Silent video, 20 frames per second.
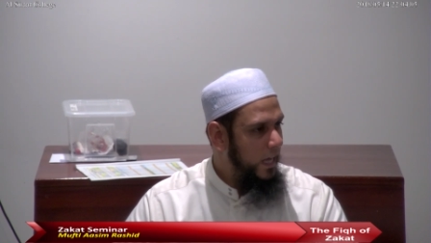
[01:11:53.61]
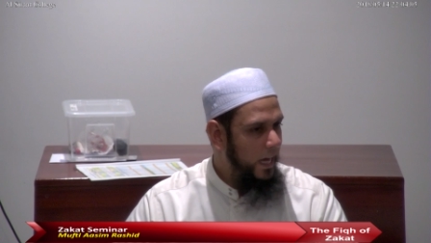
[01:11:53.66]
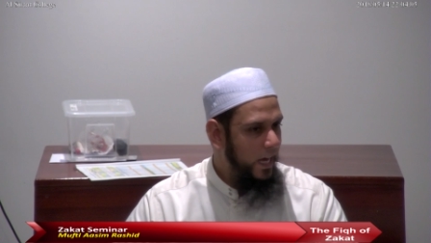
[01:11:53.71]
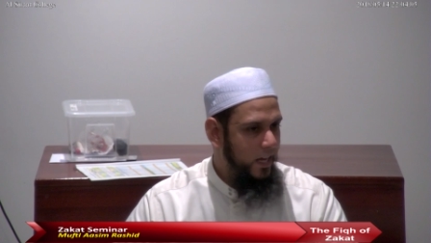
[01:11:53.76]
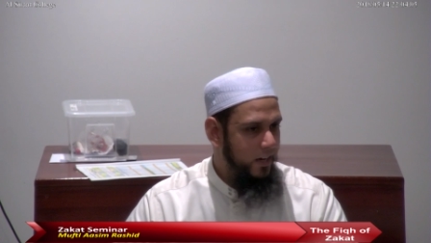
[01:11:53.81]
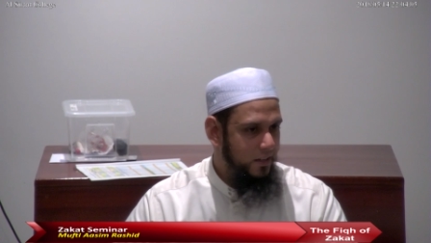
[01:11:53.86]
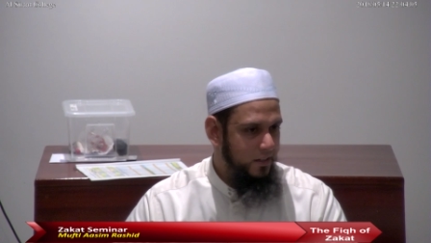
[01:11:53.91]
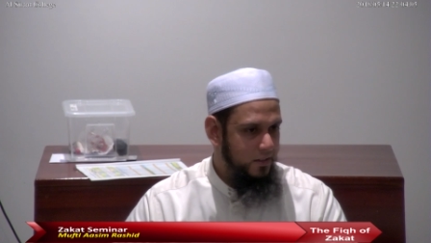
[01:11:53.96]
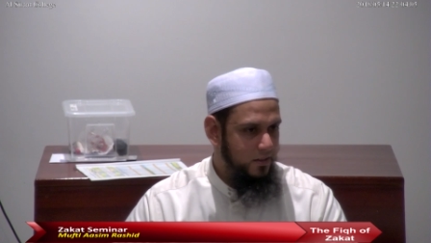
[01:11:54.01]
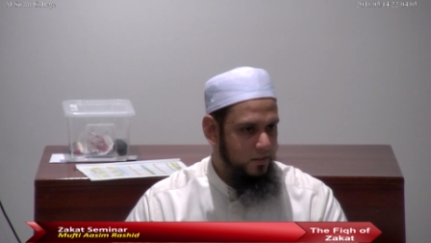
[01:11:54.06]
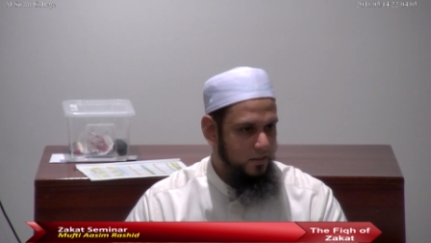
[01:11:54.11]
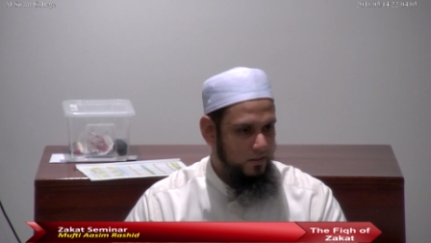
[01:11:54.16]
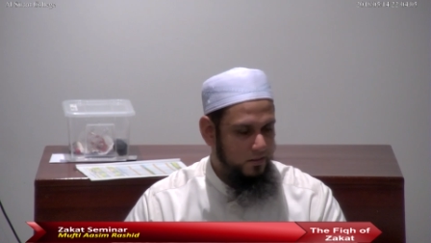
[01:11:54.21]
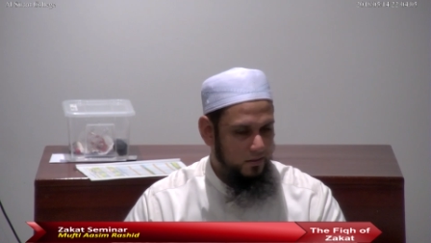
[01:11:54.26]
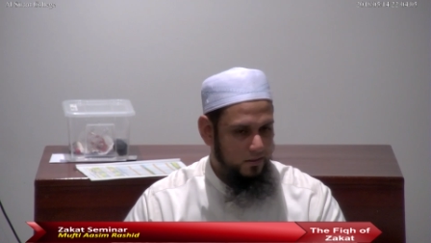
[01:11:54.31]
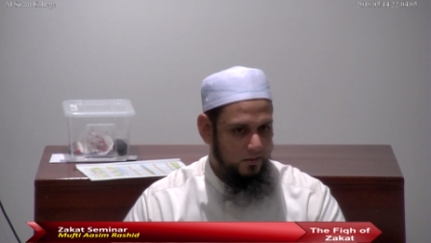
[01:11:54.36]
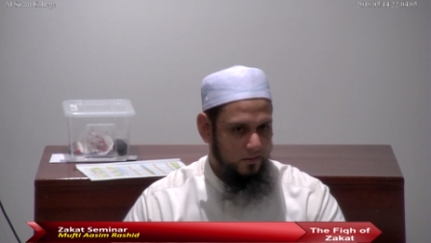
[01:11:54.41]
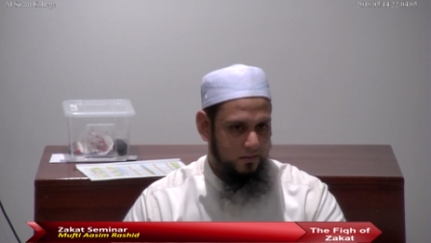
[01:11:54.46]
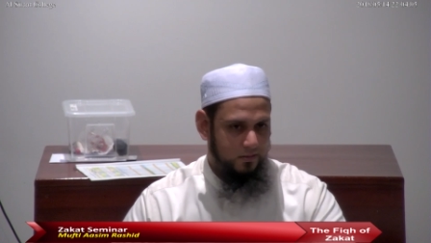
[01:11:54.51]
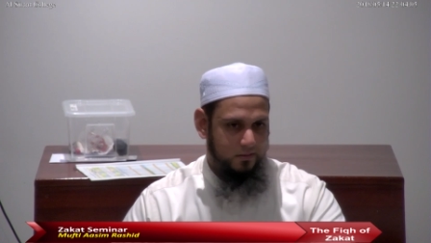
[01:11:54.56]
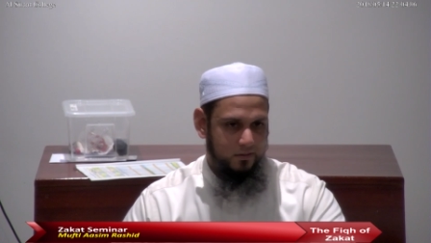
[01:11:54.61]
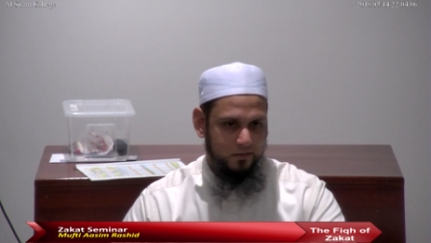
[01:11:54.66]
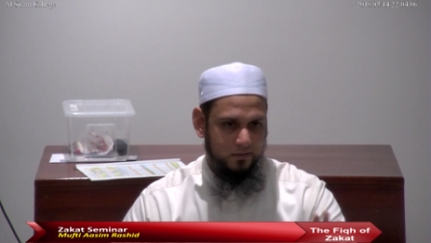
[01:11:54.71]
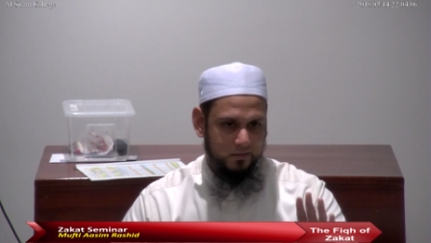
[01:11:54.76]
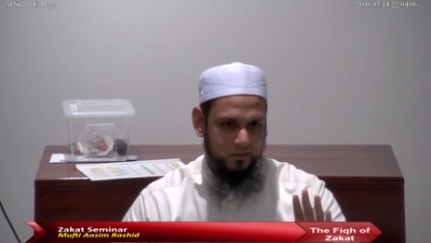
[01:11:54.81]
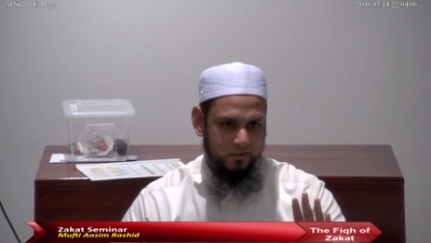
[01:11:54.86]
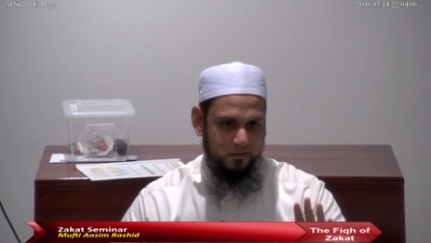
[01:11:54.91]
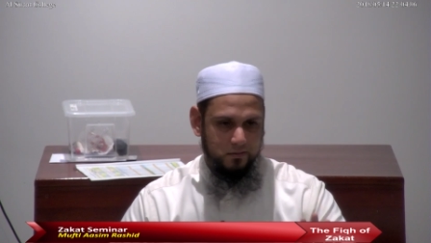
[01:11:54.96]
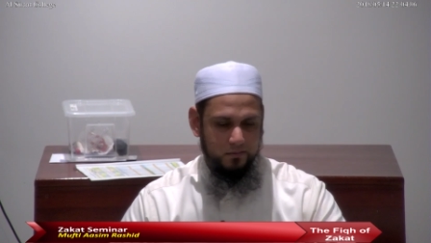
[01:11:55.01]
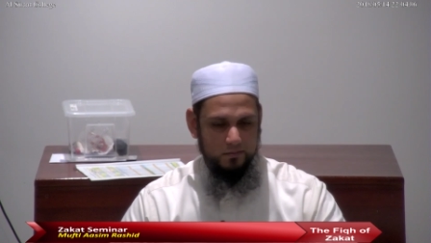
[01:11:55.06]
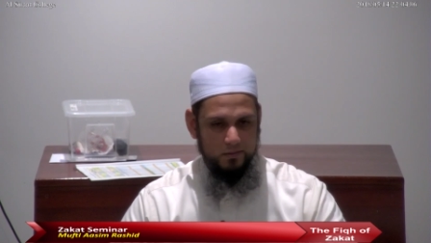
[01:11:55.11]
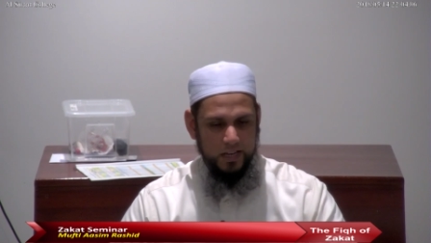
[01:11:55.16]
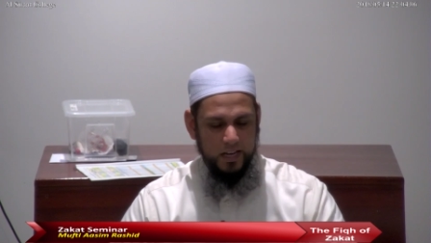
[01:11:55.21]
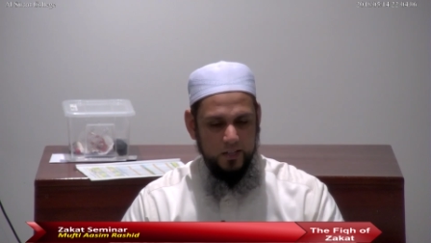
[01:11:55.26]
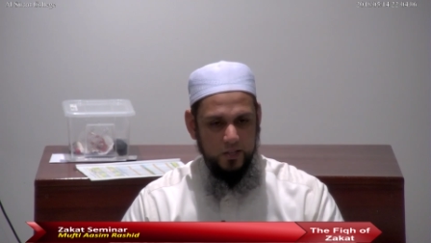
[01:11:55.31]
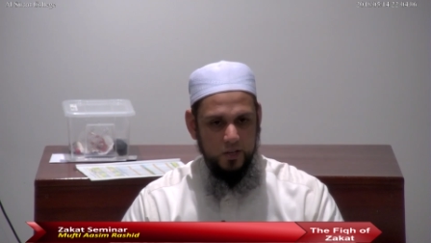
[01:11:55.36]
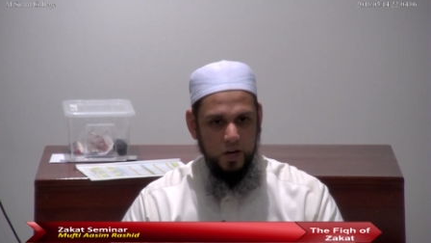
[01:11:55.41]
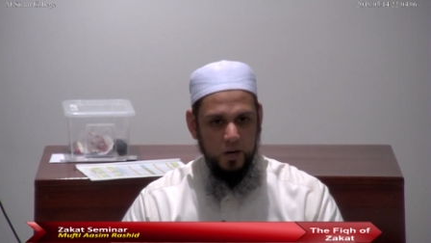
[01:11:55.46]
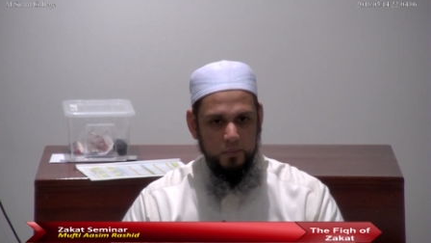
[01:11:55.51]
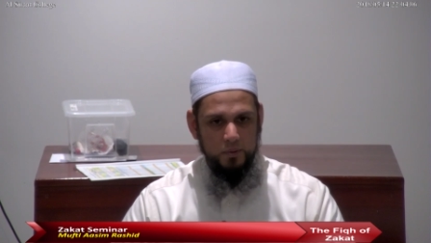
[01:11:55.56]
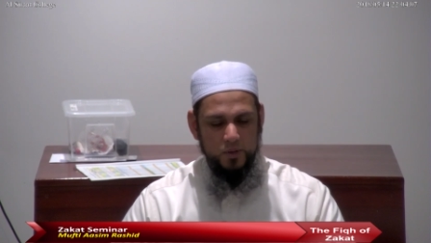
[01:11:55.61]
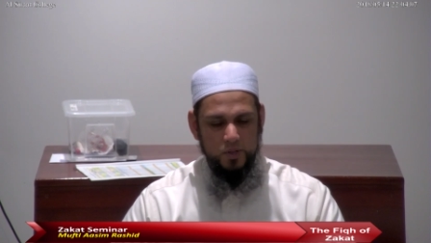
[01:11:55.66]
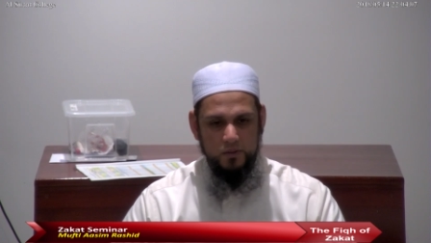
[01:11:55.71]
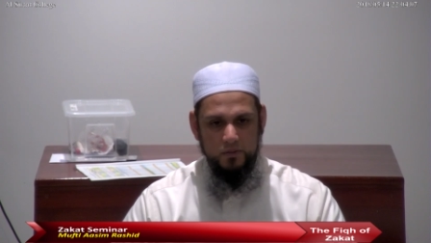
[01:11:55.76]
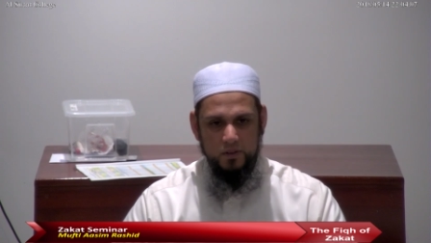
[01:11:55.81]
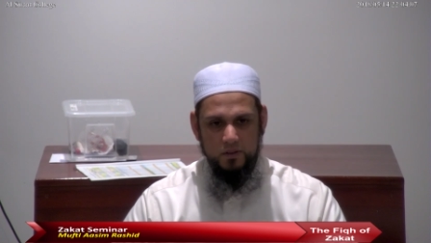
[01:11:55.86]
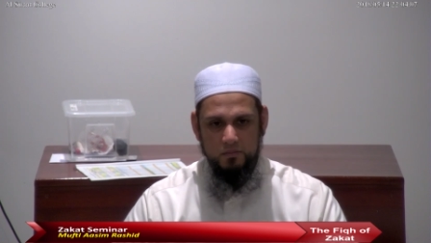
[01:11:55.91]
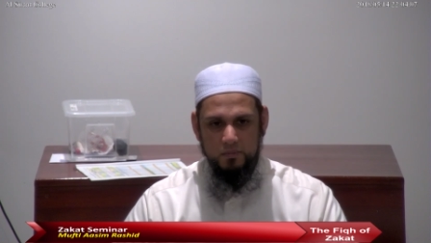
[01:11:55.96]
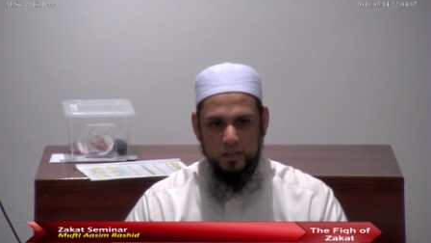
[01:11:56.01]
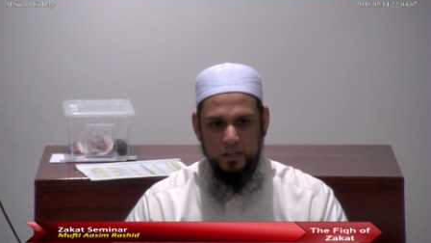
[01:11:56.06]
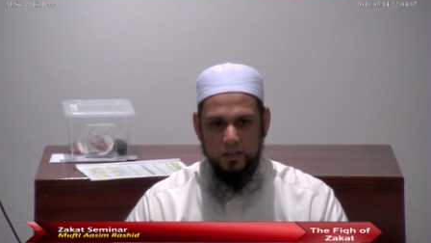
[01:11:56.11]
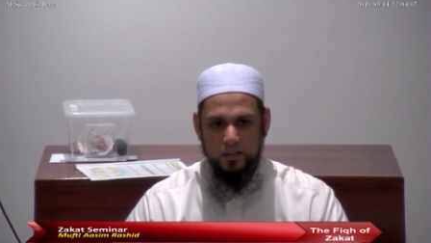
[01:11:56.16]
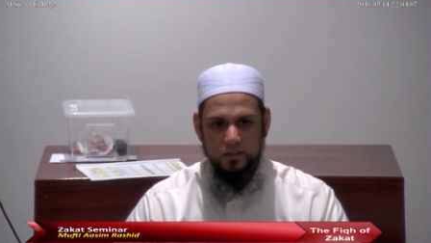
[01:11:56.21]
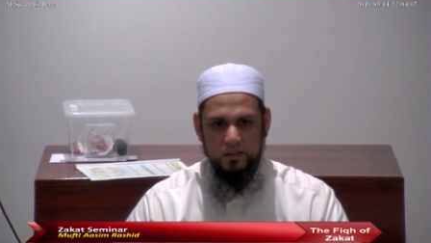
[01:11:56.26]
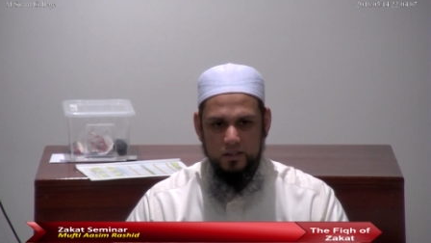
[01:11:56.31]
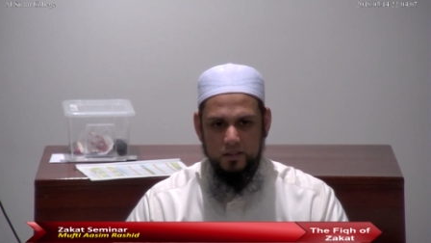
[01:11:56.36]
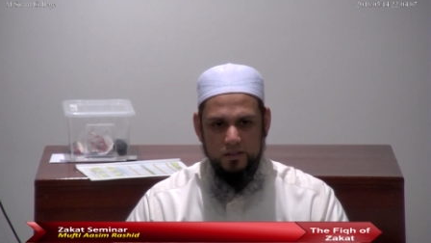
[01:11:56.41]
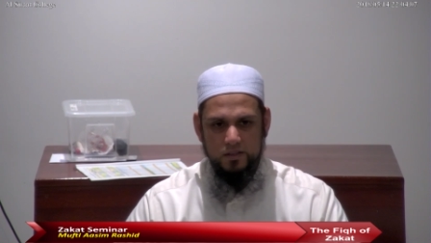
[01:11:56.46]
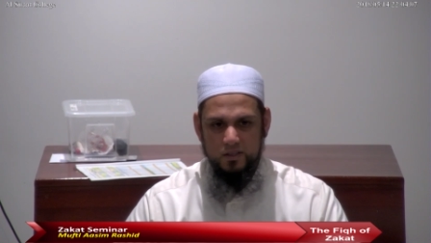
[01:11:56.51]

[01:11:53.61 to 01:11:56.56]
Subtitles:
had copies of it made.